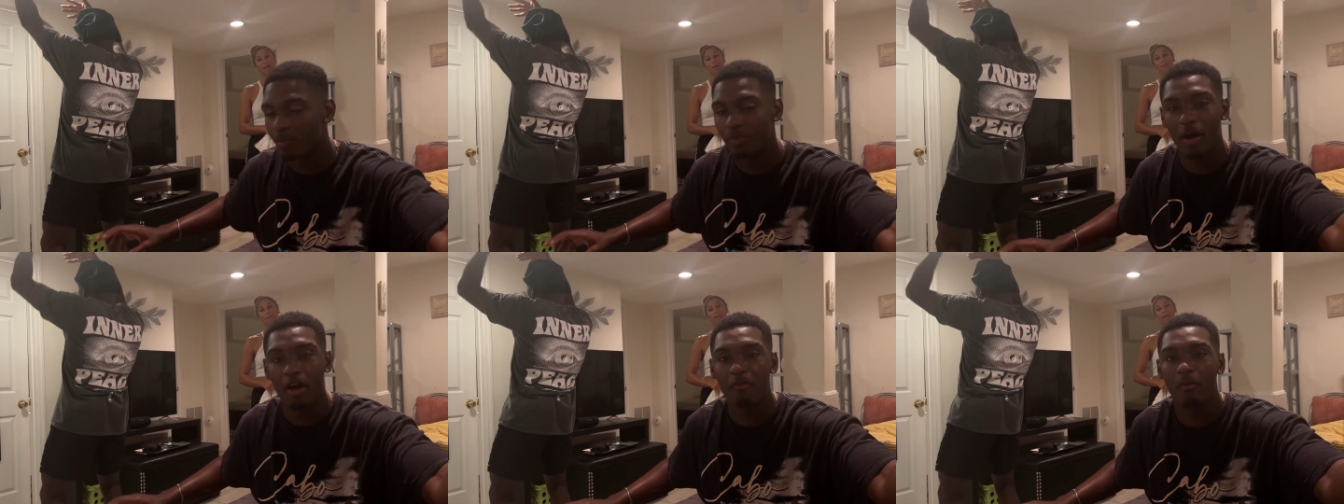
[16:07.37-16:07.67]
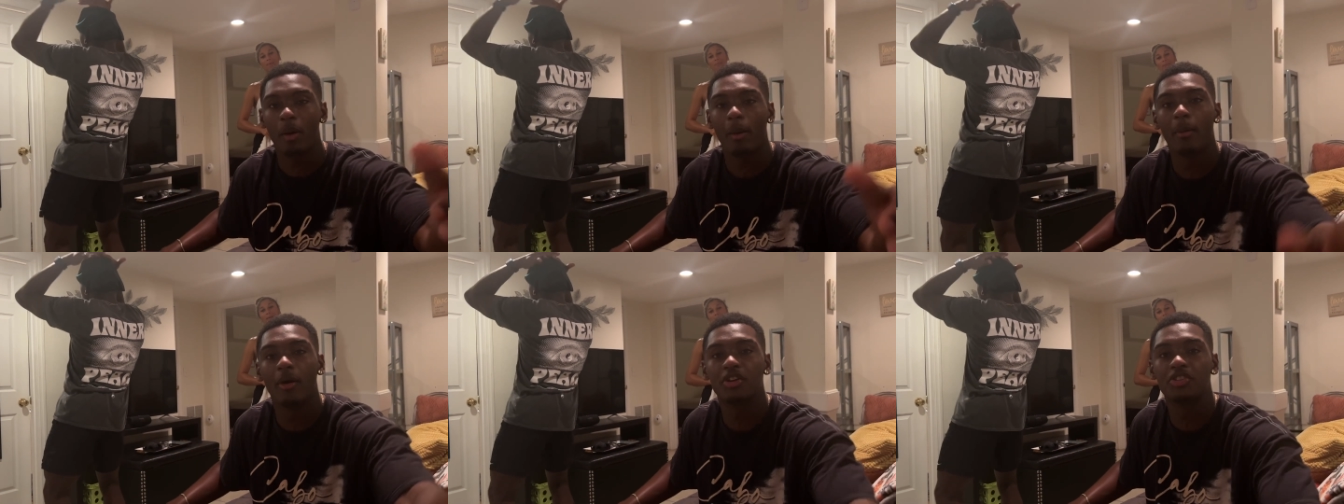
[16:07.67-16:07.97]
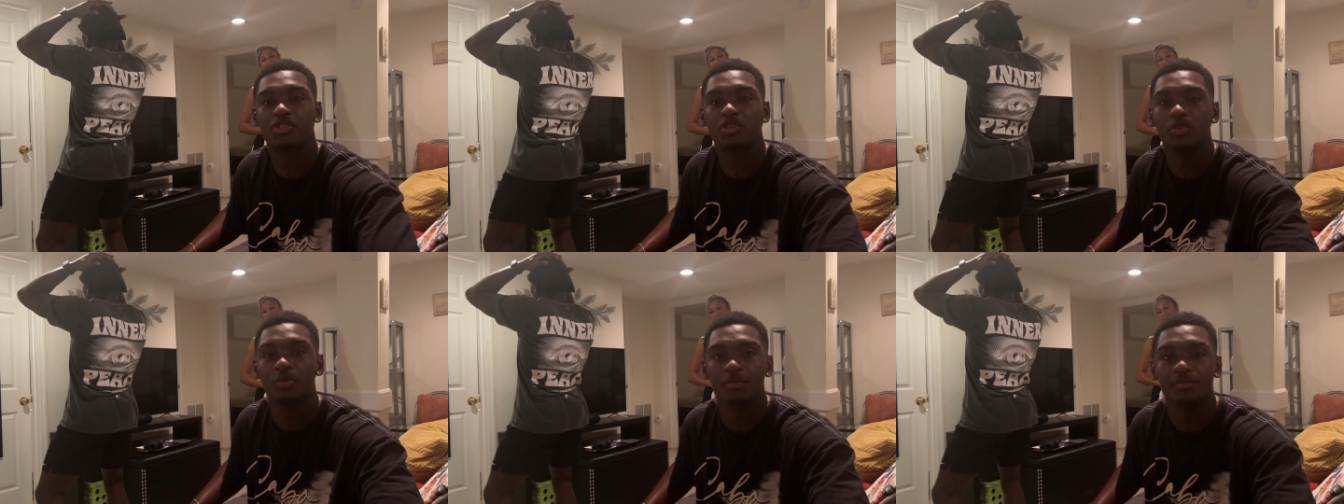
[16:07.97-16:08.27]
Prep, how
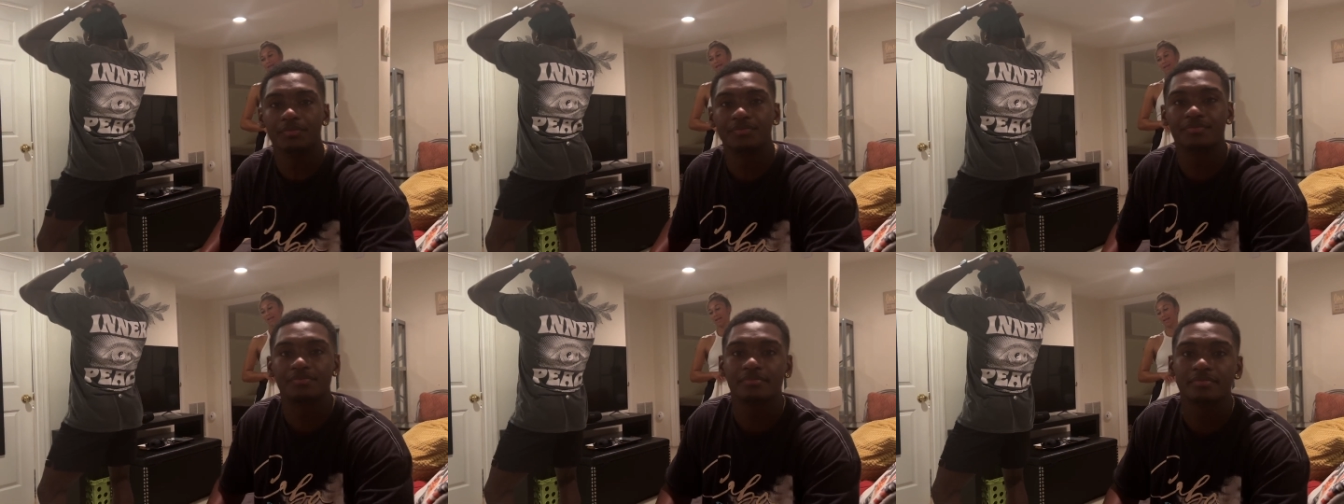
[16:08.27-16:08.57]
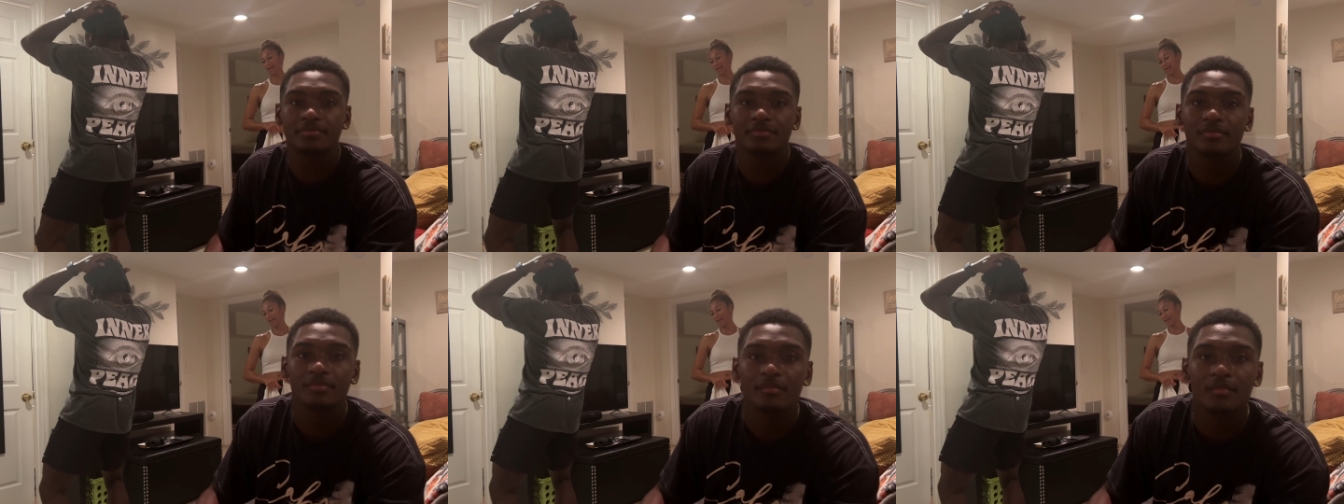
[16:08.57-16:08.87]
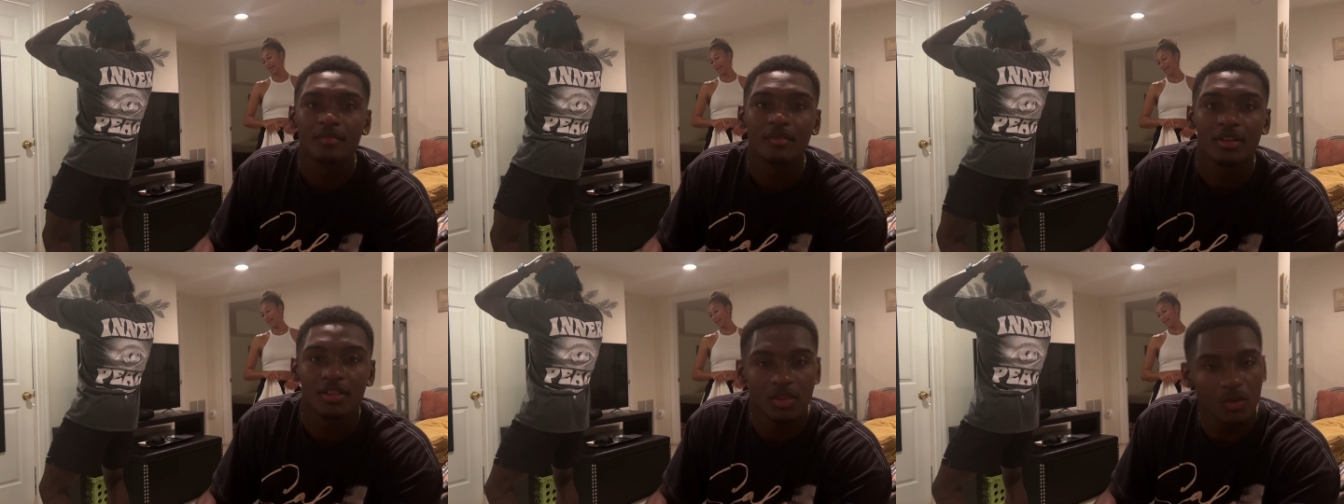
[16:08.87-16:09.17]
about you?
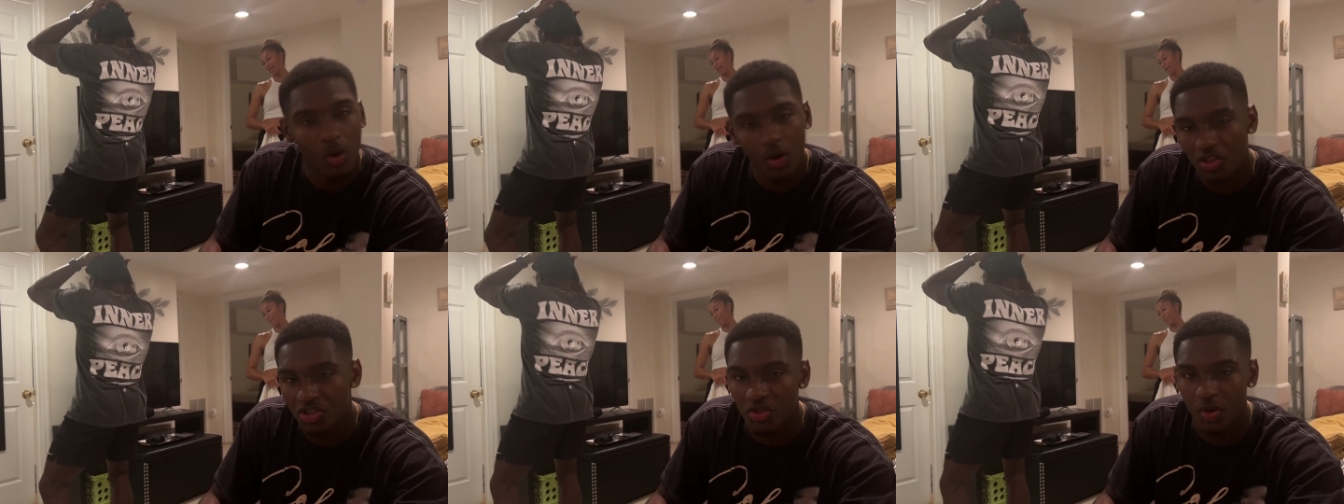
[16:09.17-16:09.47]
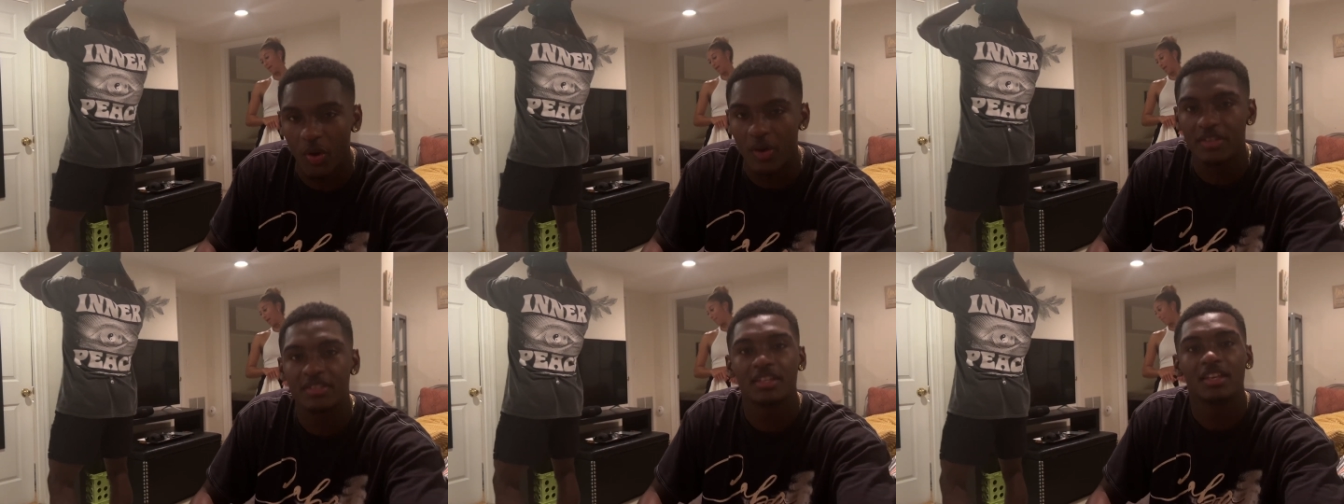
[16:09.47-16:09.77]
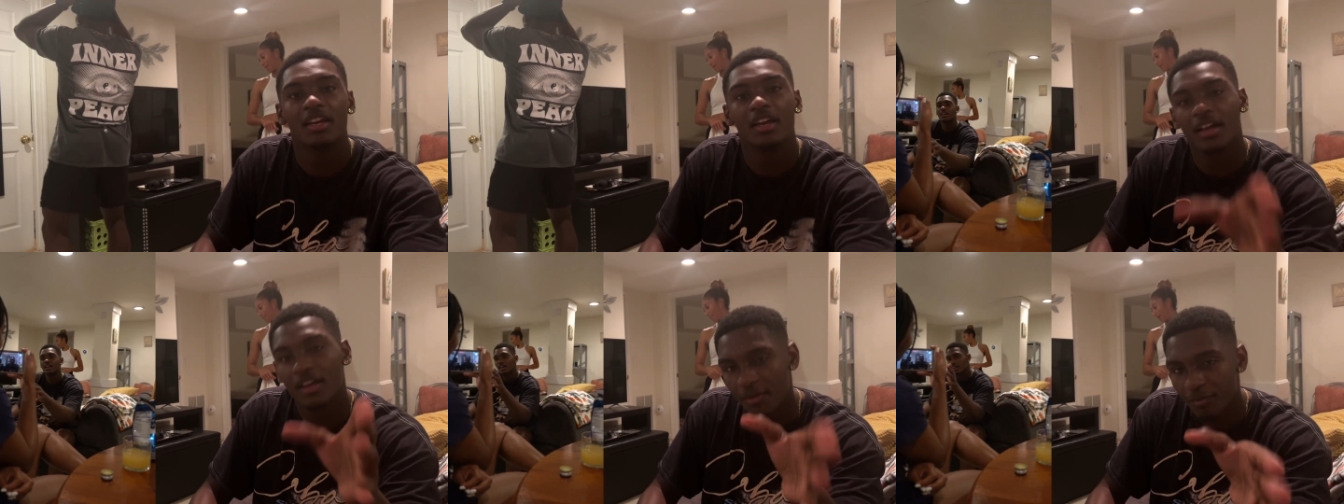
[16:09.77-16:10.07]
No choice.
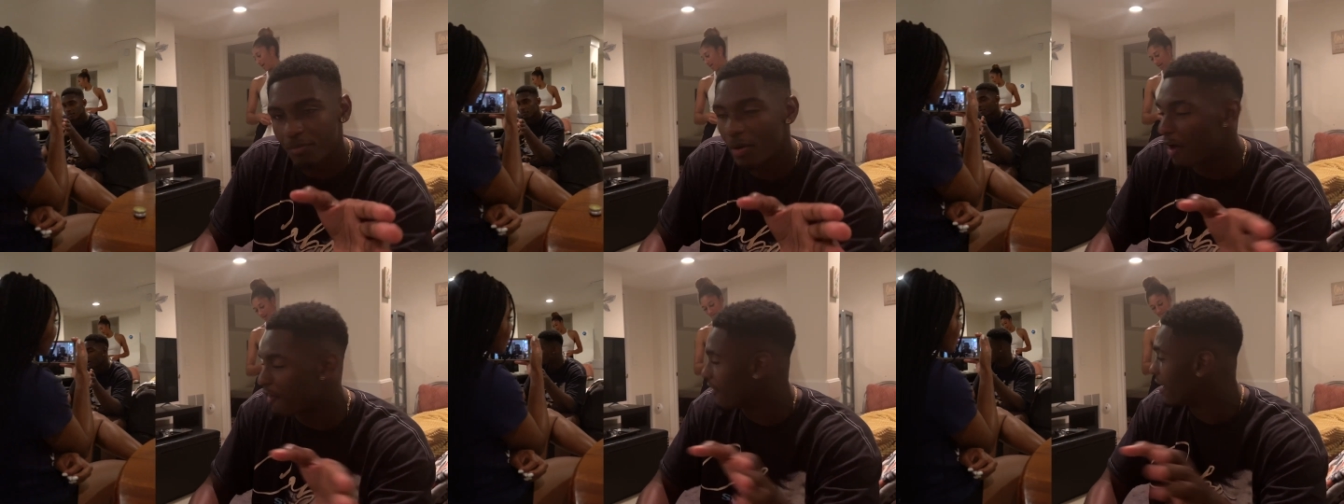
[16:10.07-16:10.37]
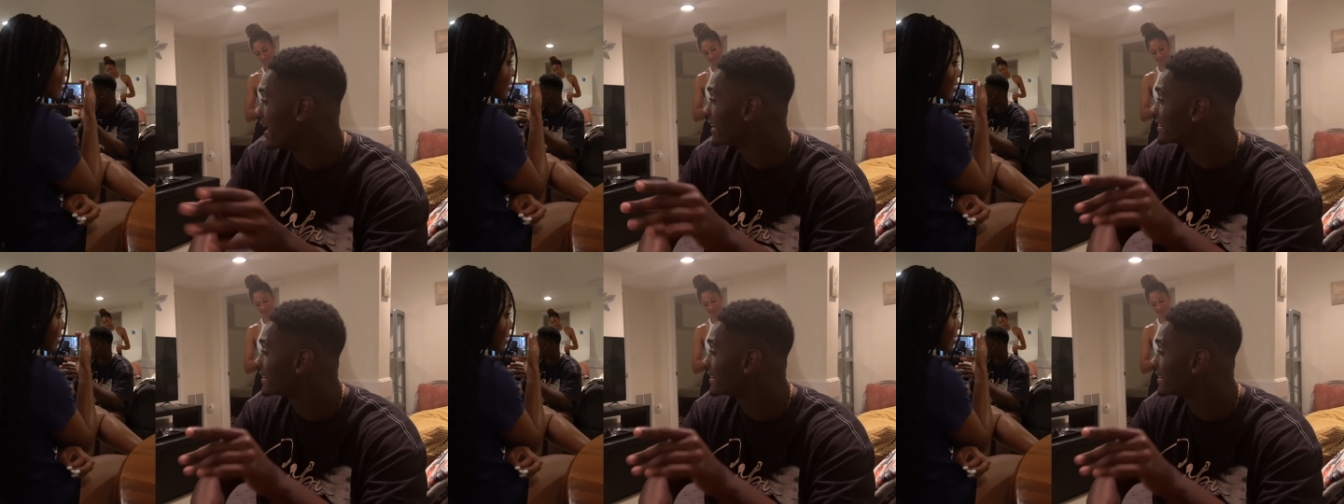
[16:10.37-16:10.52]
Prep,